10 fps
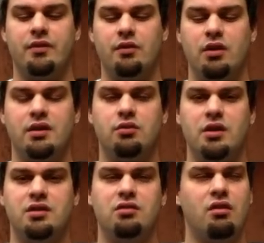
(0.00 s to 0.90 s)
through it,
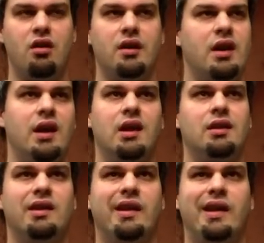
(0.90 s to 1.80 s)
22 long,
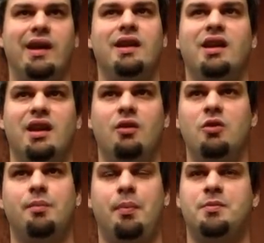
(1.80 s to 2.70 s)
and it
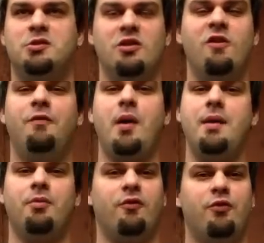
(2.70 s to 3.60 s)
would
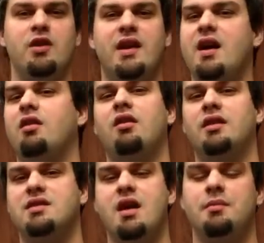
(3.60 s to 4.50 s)
stovepipe and freak out all
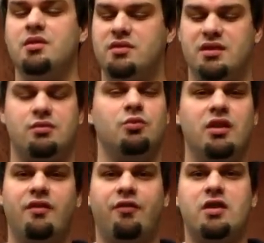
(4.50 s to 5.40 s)
the time. It was just
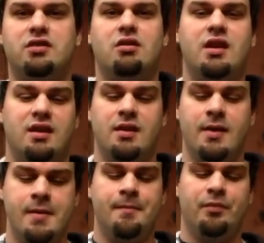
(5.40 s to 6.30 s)
really frustrating.
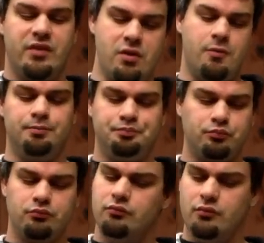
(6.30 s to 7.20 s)
So
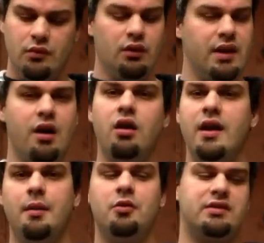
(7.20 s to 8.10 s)
they are
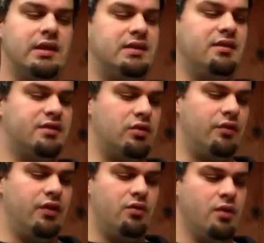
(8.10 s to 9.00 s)
ammo sensitive.
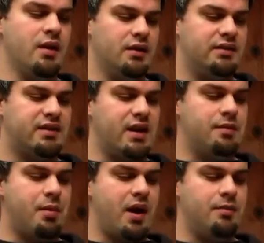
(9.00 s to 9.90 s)
So if you
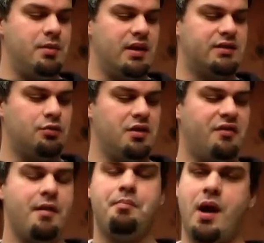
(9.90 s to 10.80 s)
decide to buy the
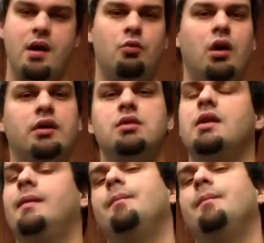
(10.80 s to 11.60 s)
BX25, buy one